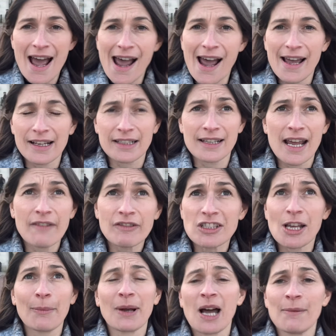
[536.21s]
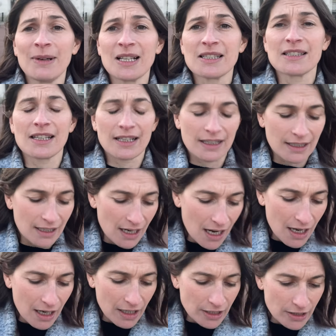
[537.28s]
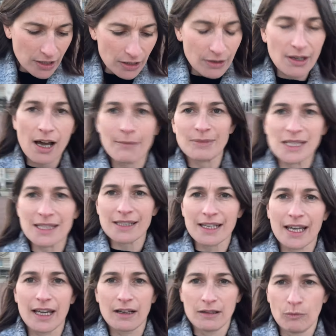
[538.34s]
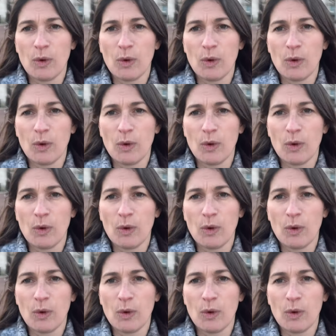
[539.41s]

And every time I come to London, I do come and see it.